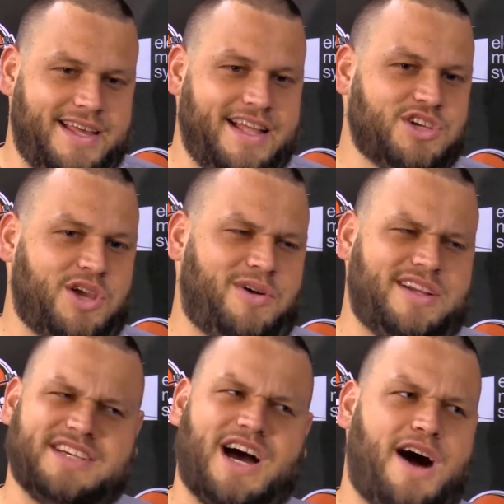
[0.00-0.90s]
that's all you want.
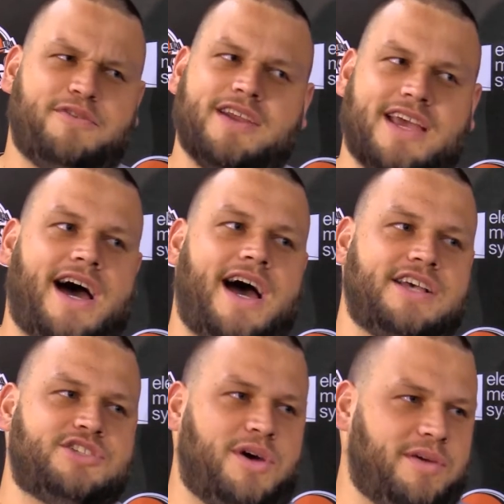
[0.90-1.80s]
He's a confident
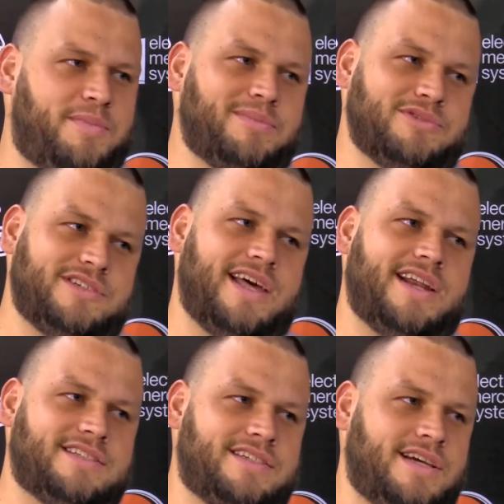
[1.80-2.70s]
guy. So I think people see that
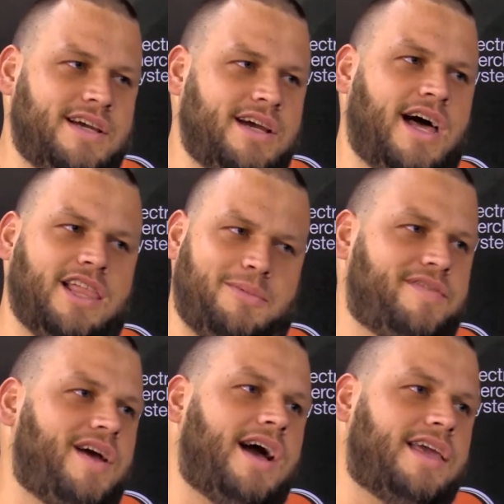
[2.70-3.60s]
as a little bit
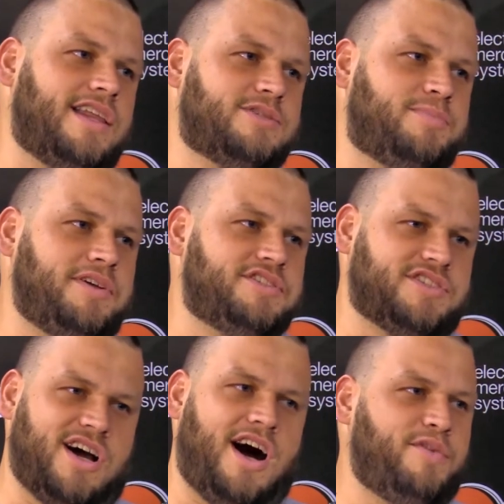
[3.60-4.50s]
of cockiness, but he's
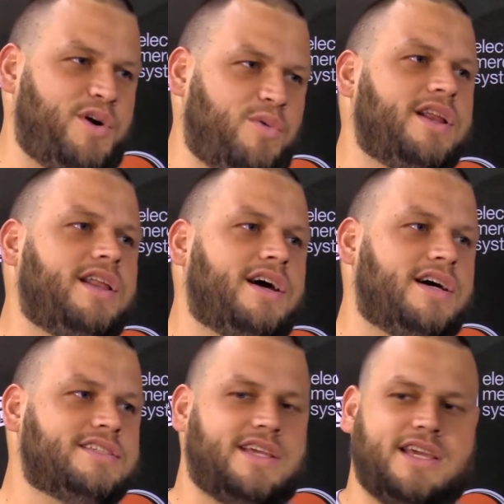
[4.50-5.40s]
just confident in what he
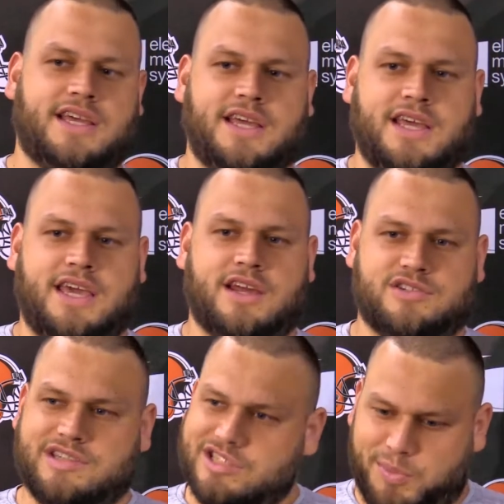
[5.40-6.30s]
does, and he
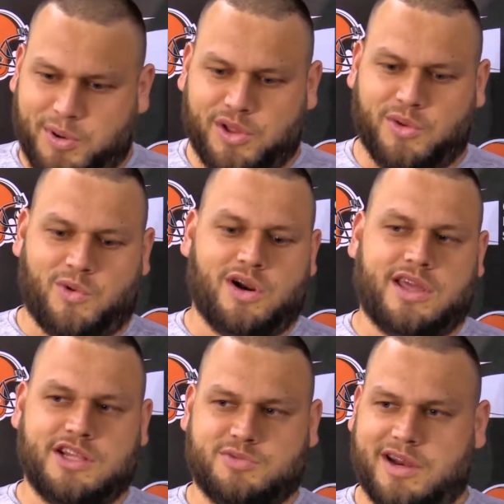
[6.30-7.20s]
understands he put in the work,
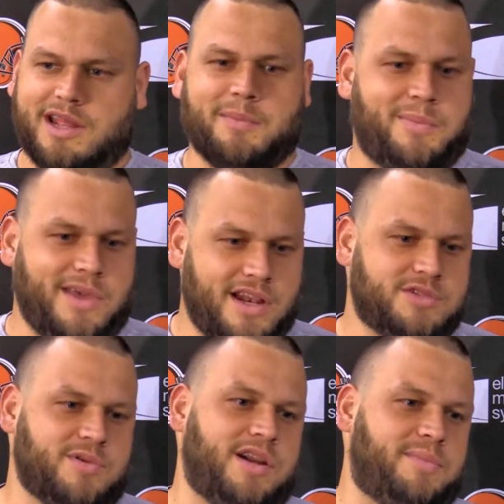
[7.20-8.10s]
and he's ready to compete, and
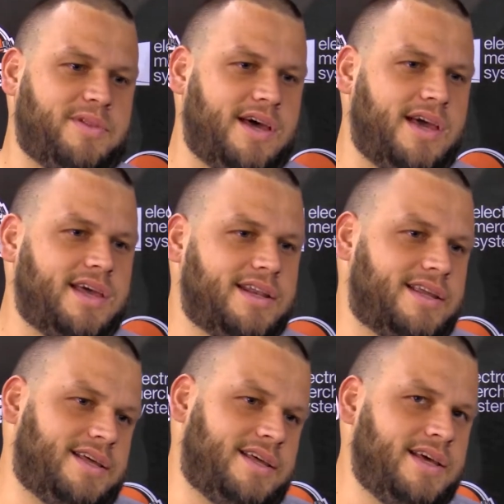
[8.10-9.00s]
he's ready to play, and
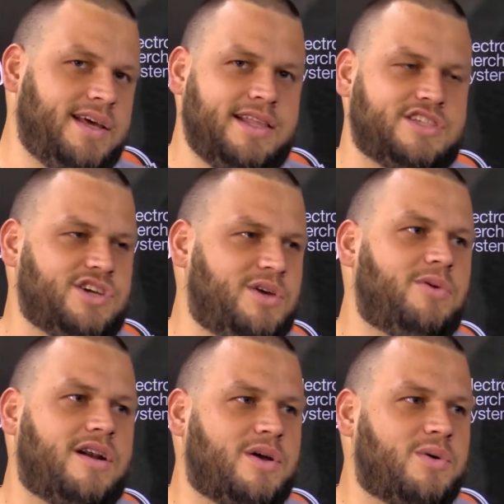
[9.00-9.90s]
that's all you
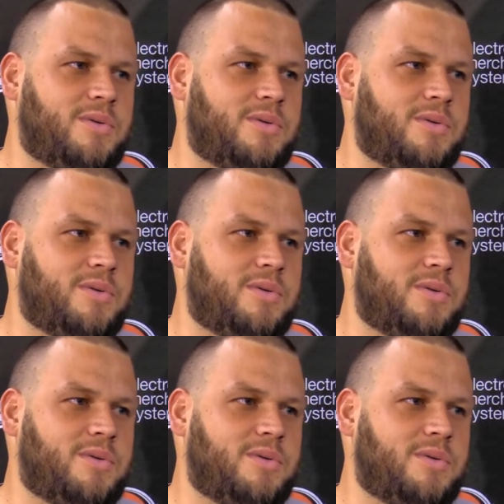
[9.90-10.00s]
want at a